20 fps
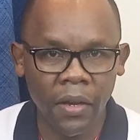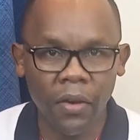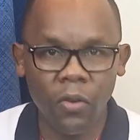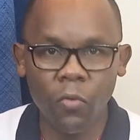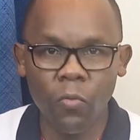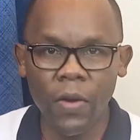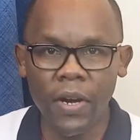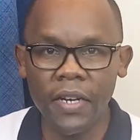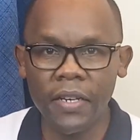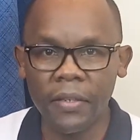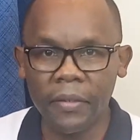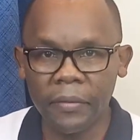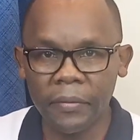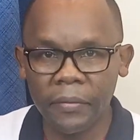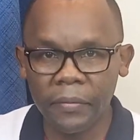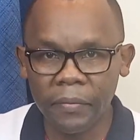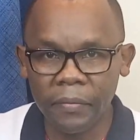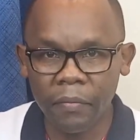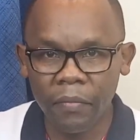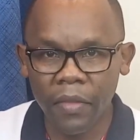One,
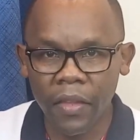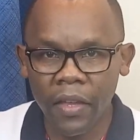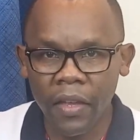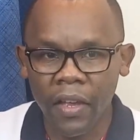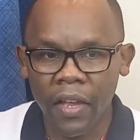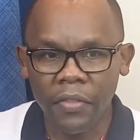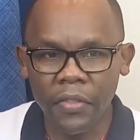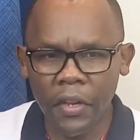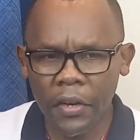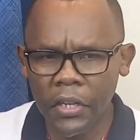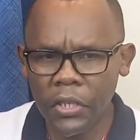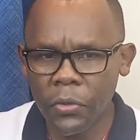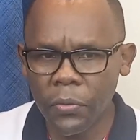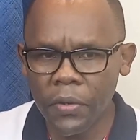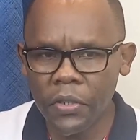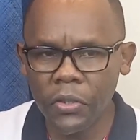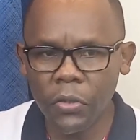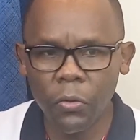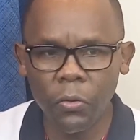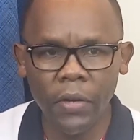the
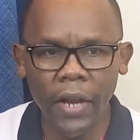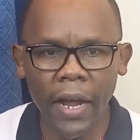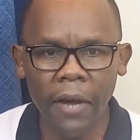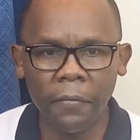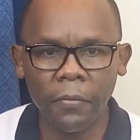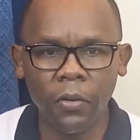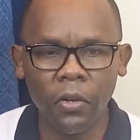restaurant could have